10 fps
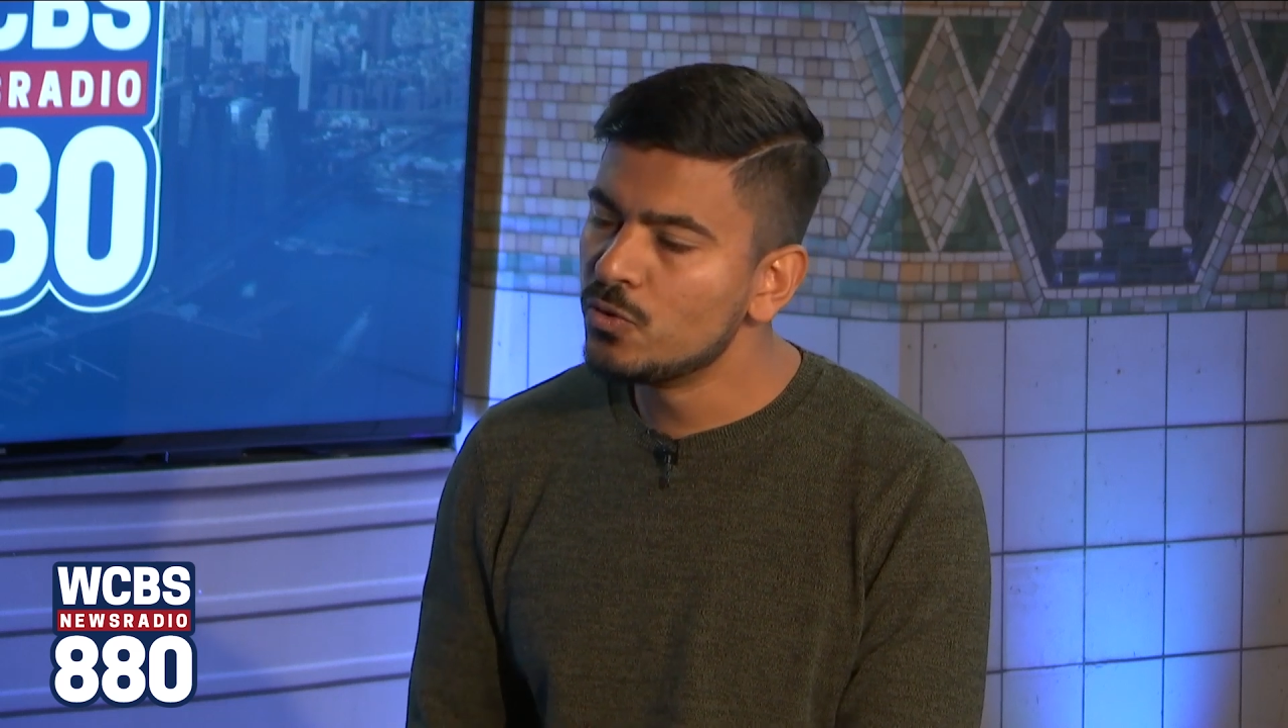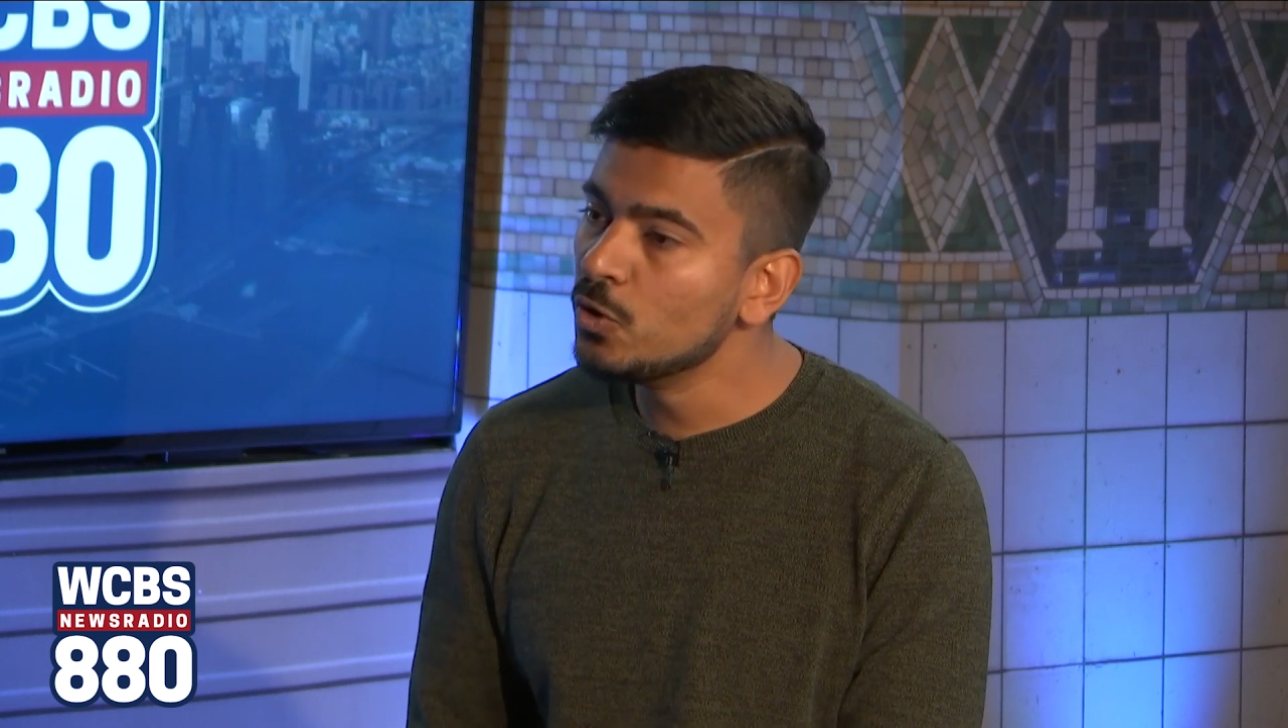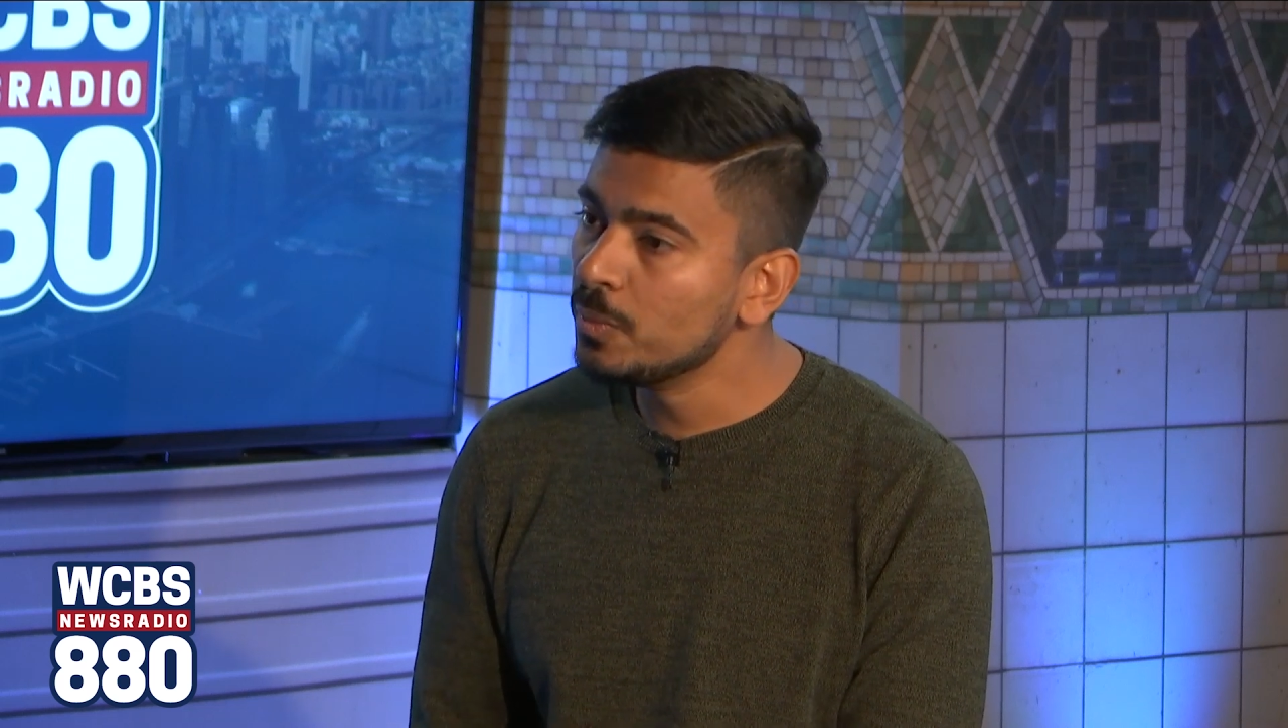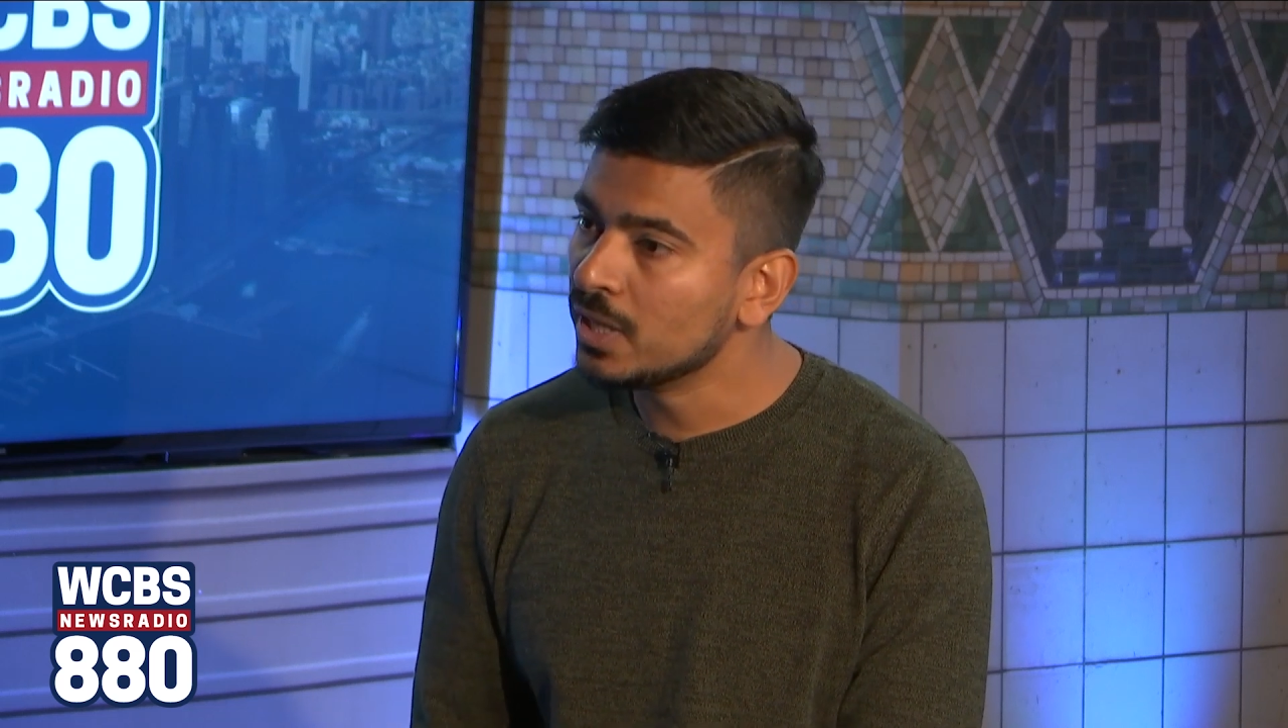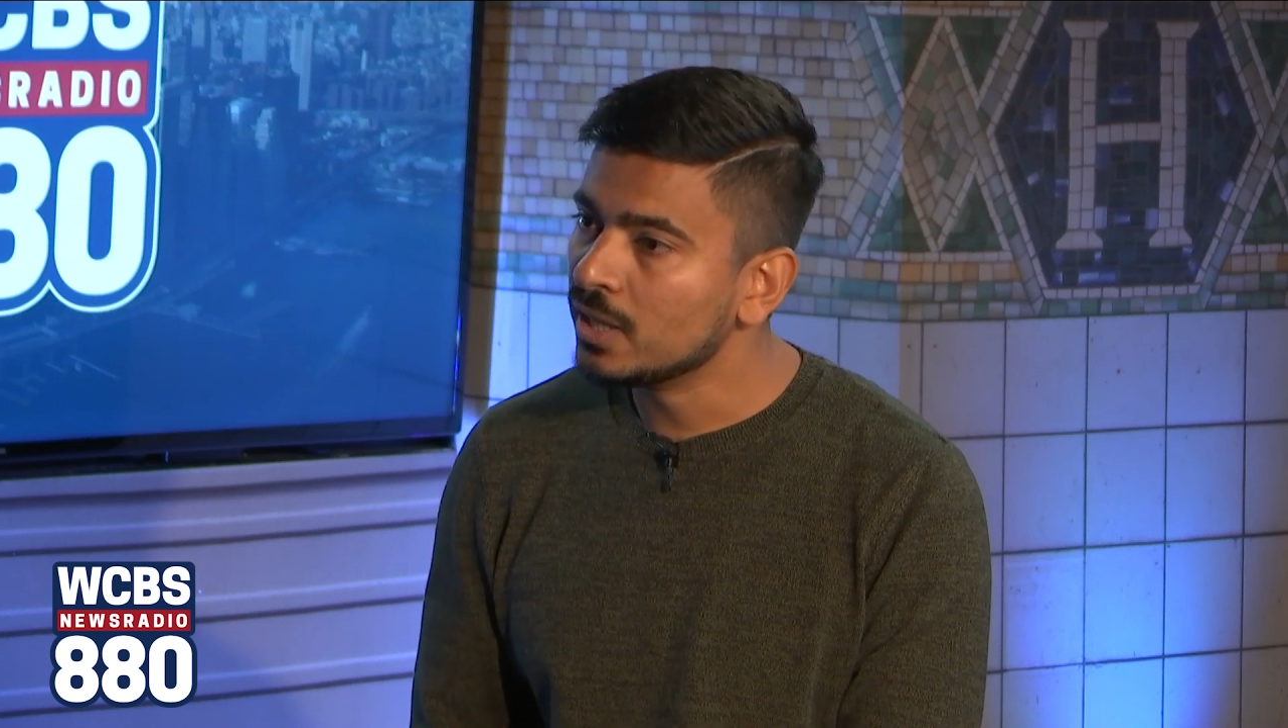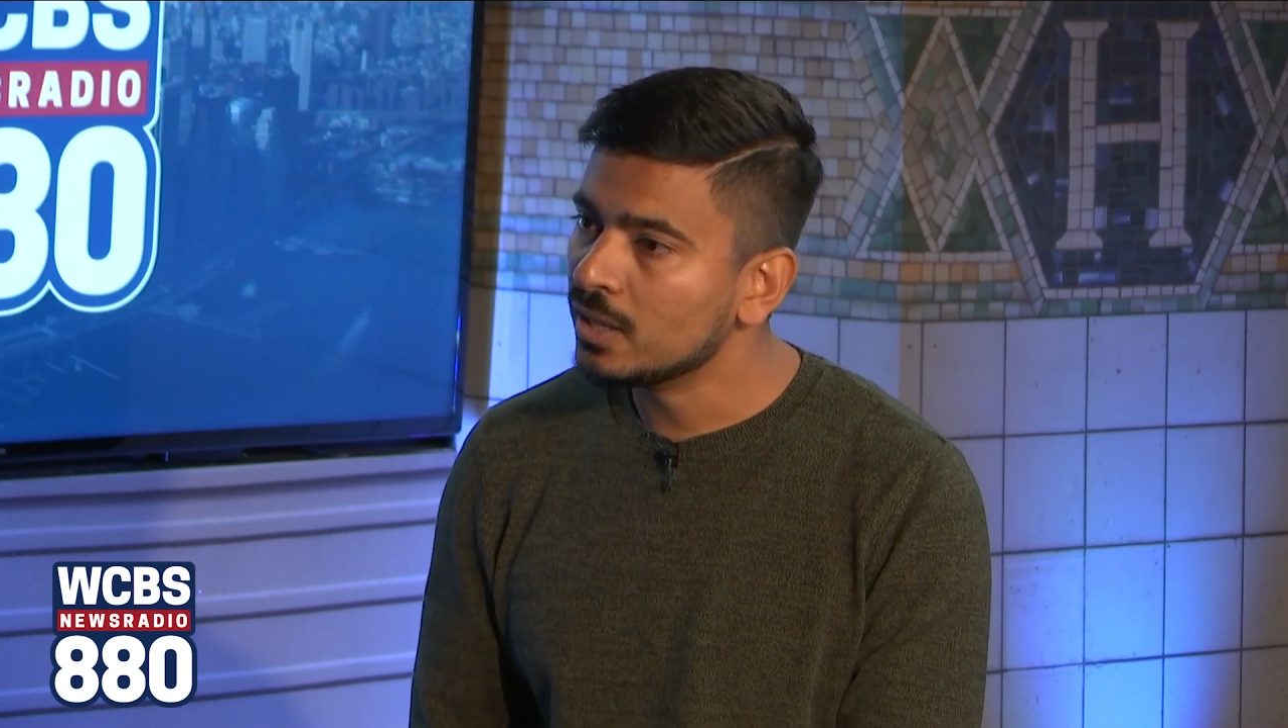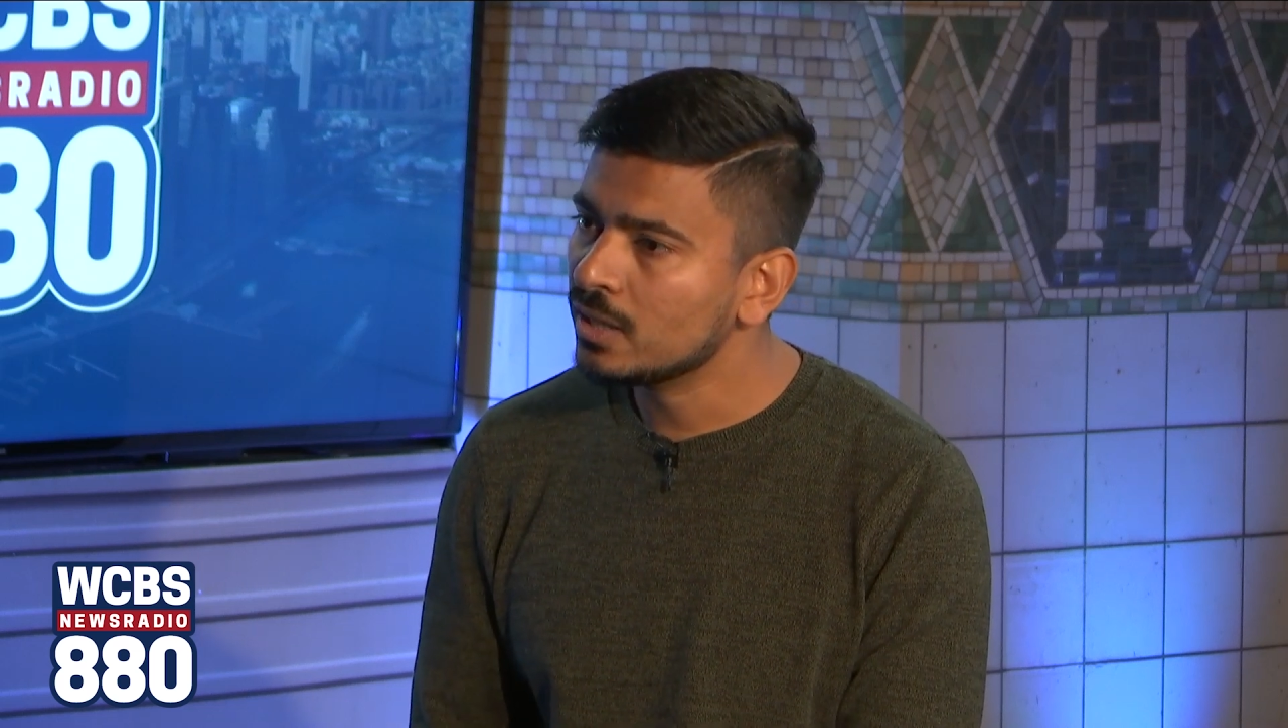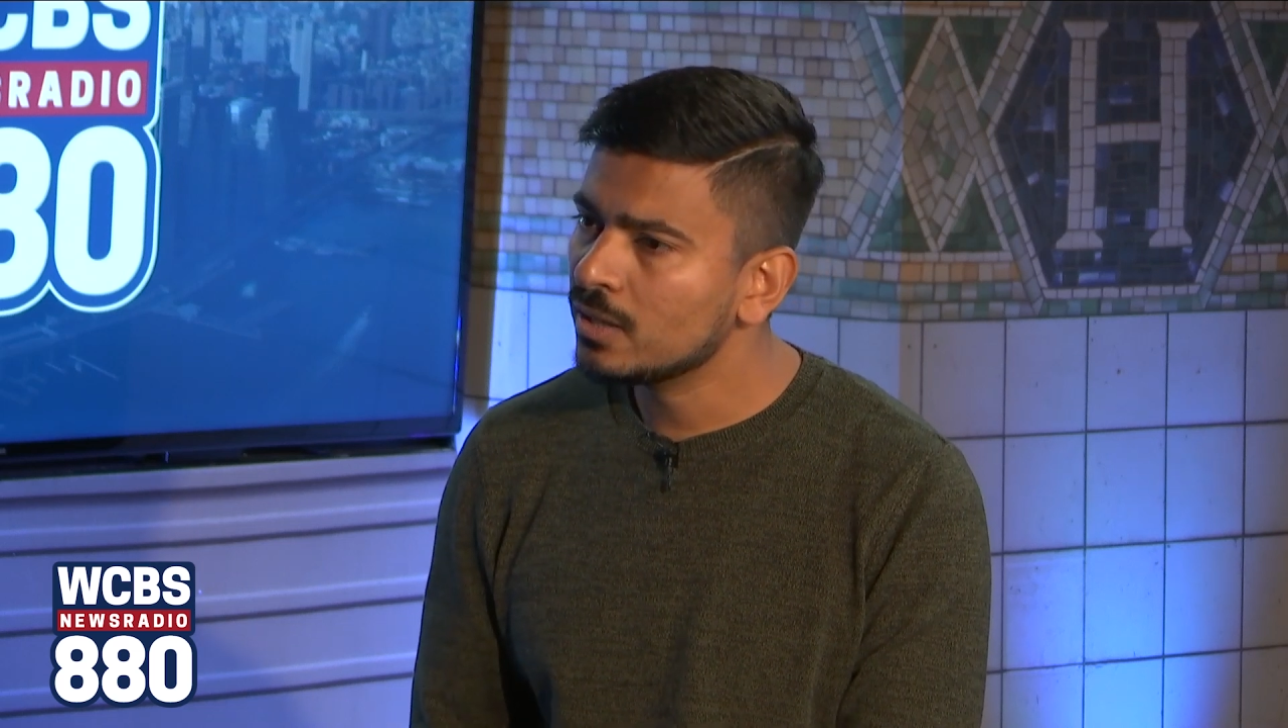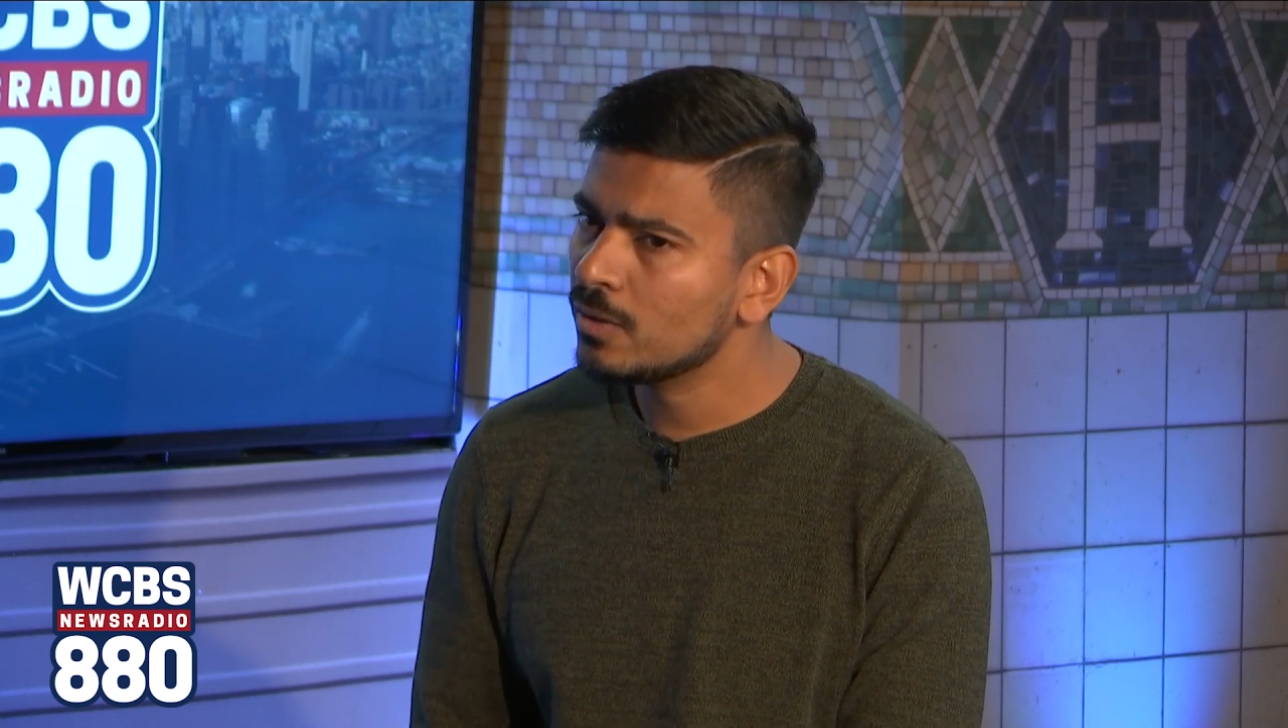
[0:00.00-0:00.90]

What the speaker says: Roomi,